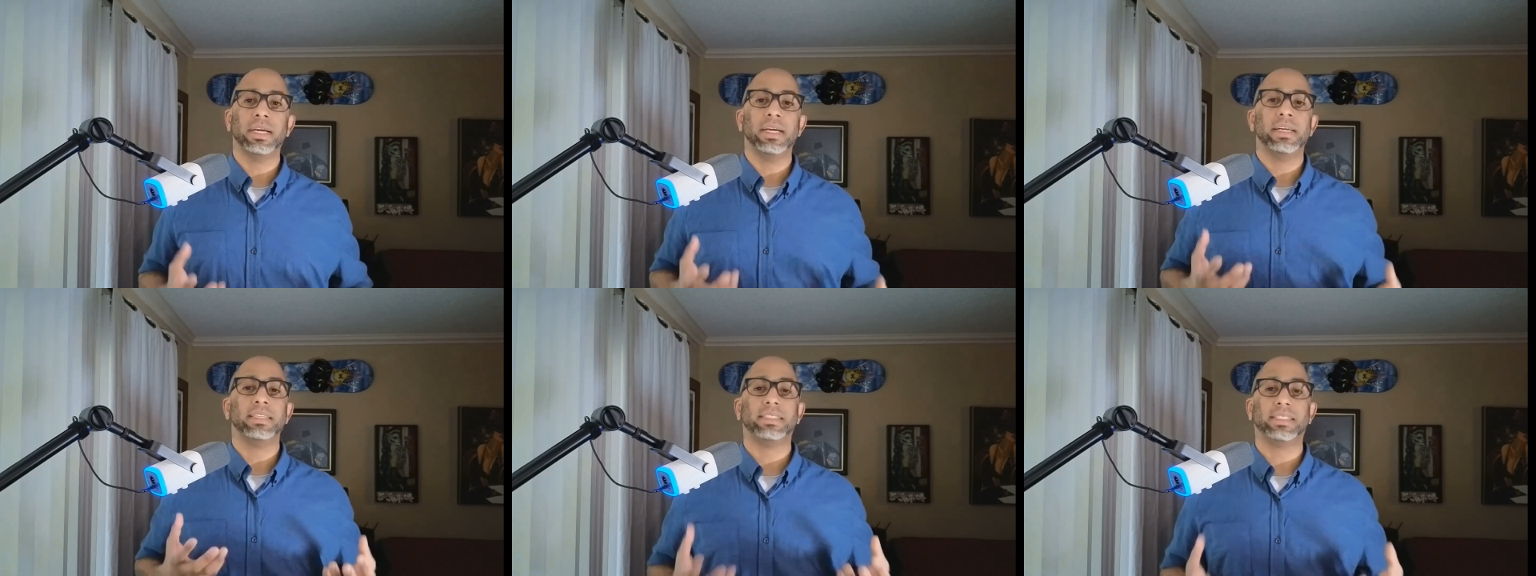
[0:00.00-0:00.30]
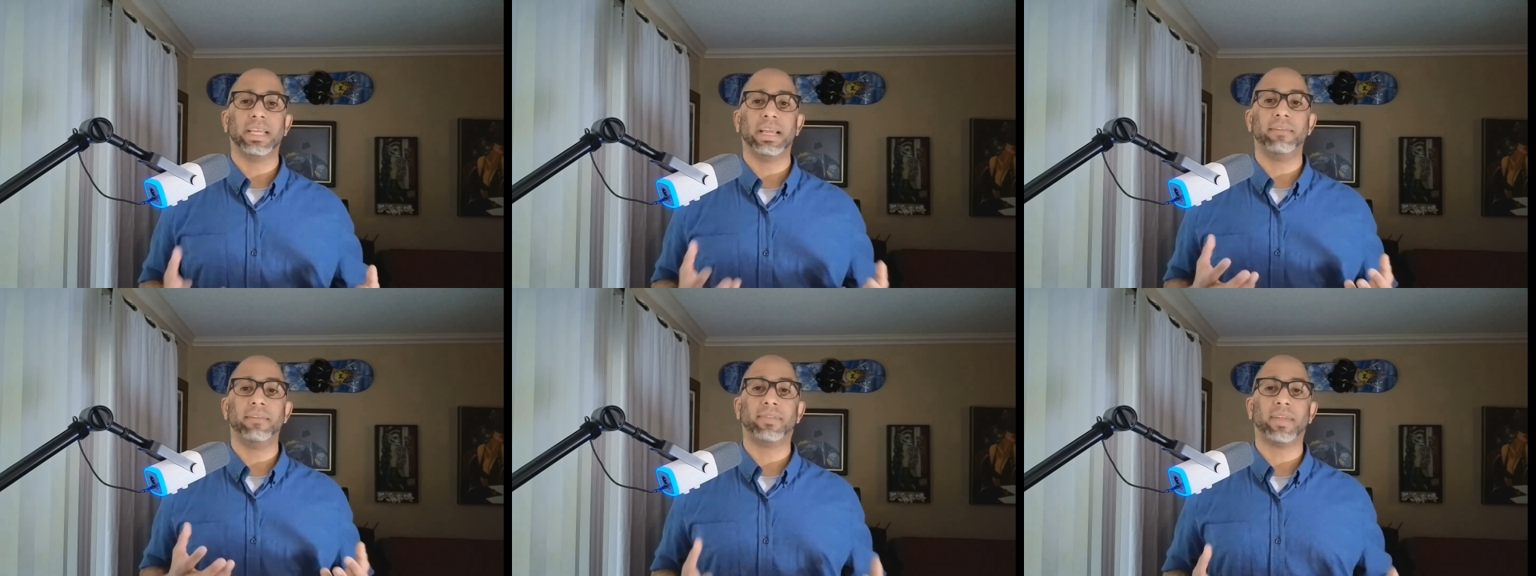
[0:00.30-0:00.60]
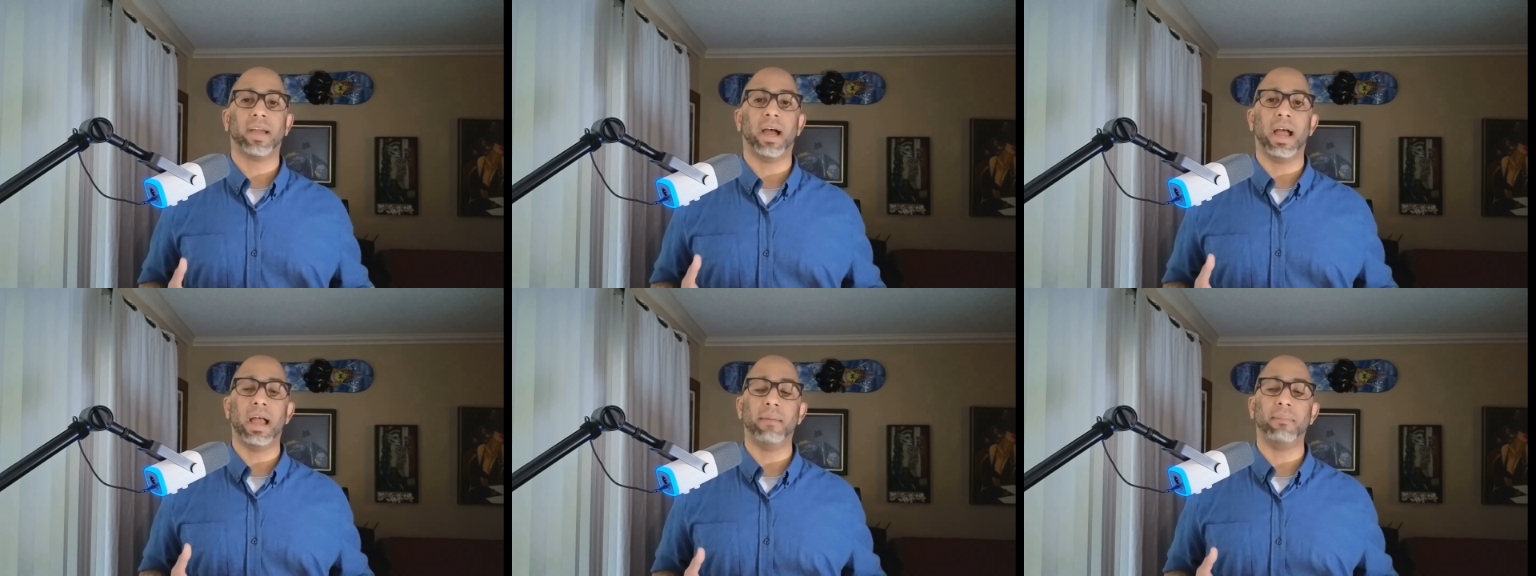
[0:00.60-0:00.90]
save
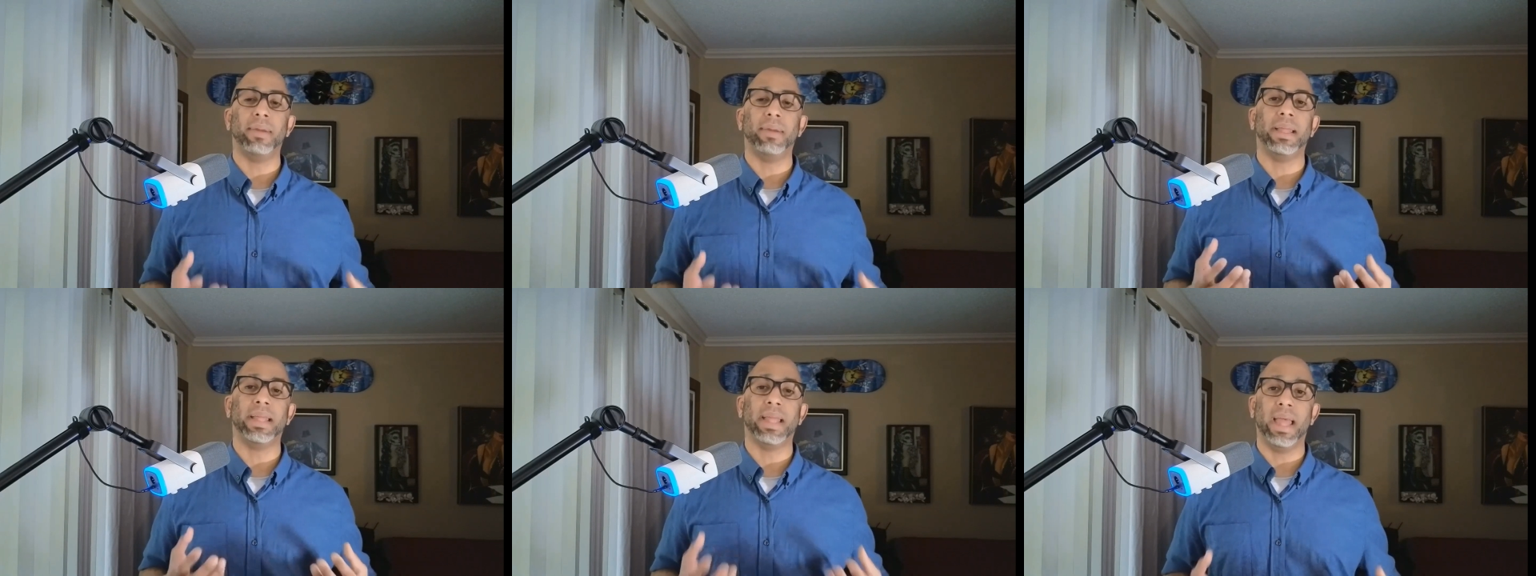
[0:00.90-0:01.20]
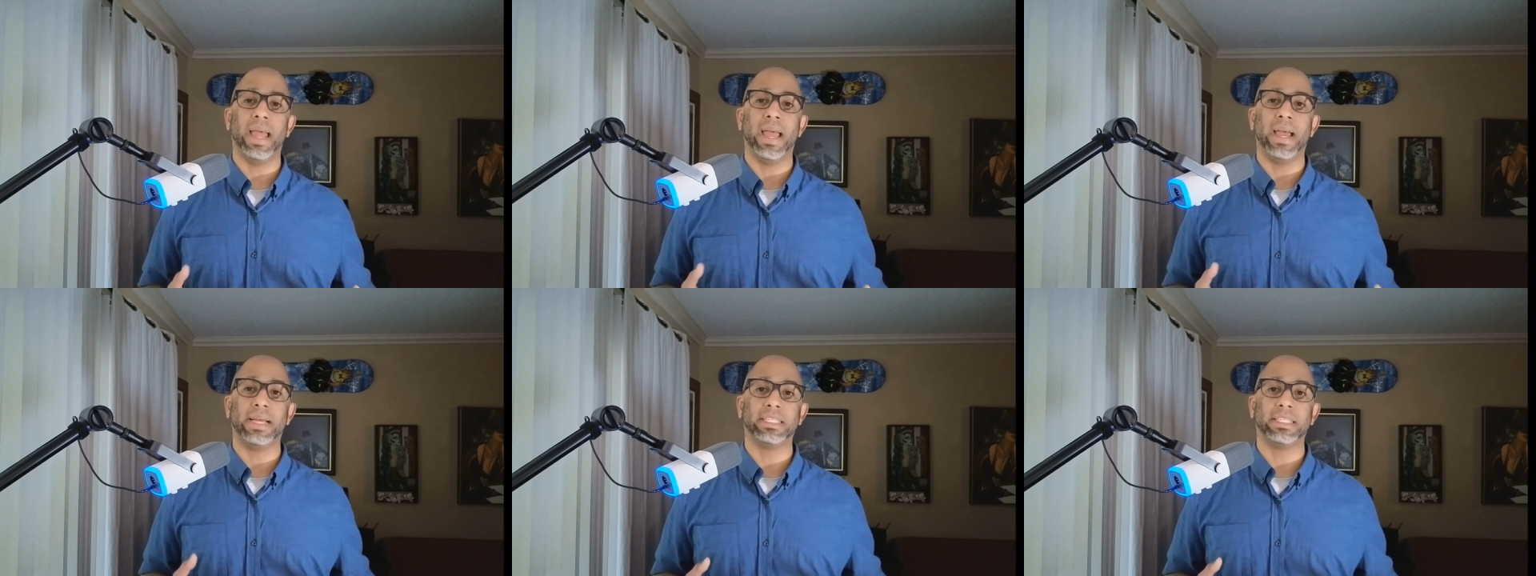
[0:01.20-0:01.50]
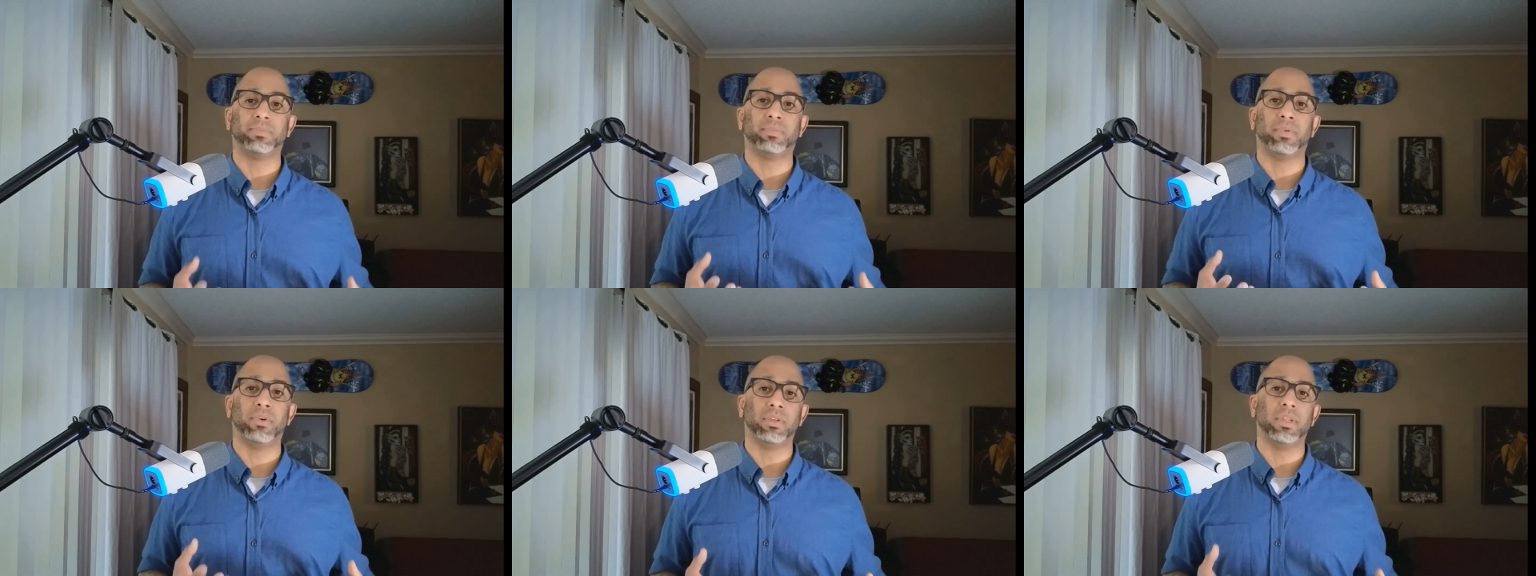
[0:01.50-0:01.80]
time and enhance
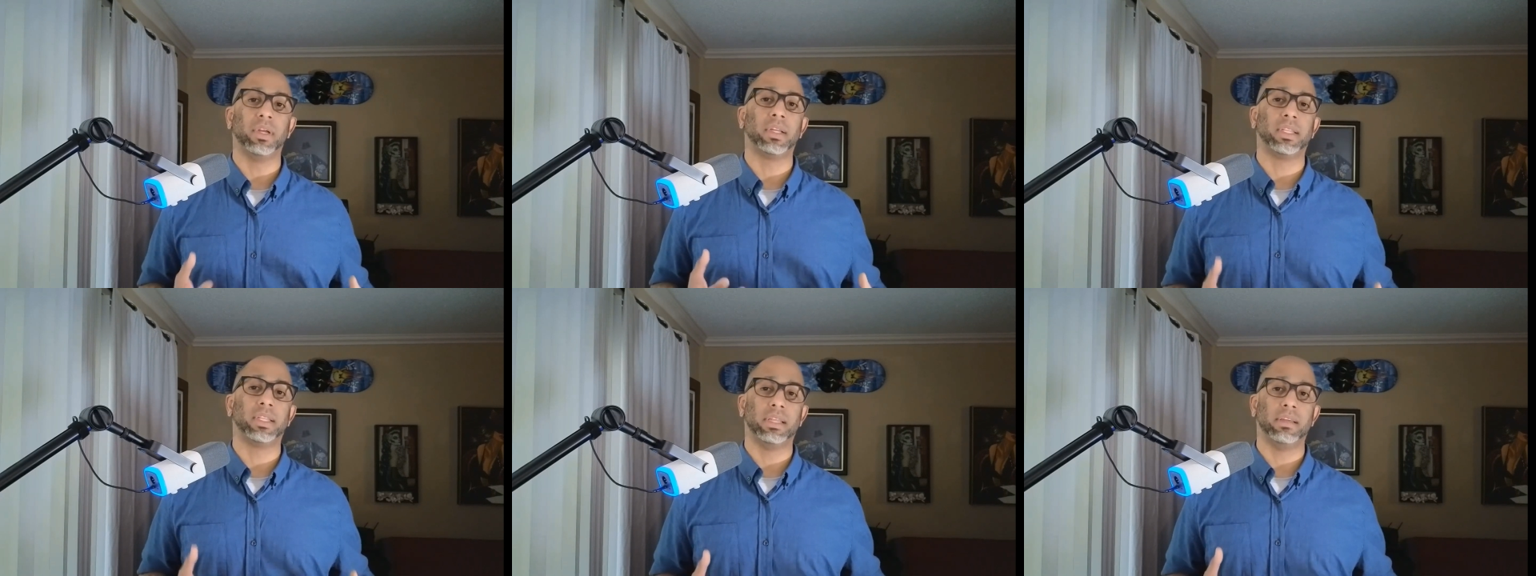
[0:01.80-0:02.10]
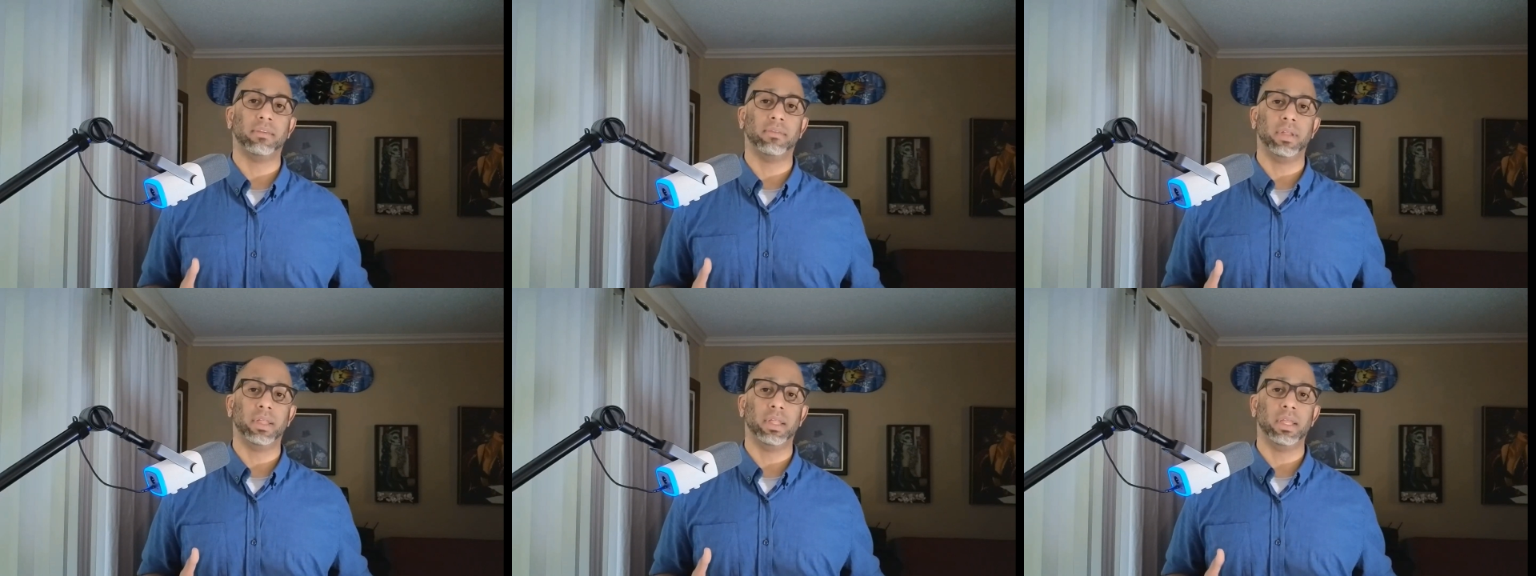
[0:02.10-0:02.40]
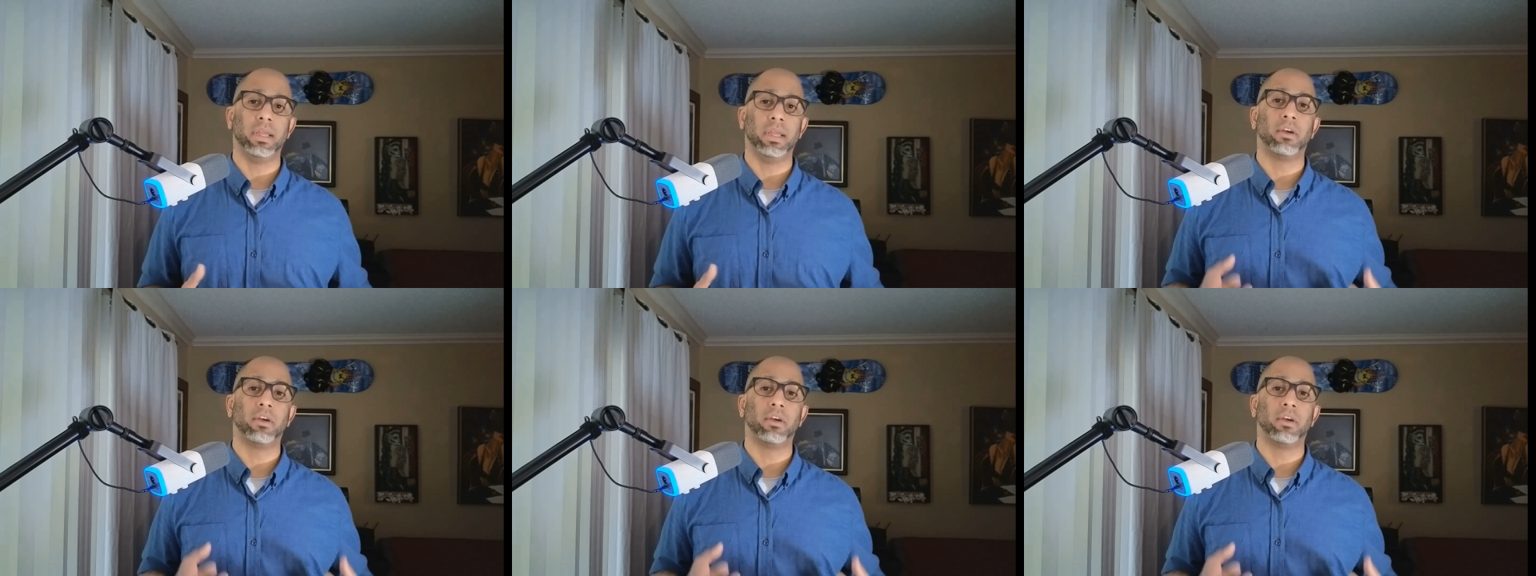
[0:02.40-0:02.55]
productivity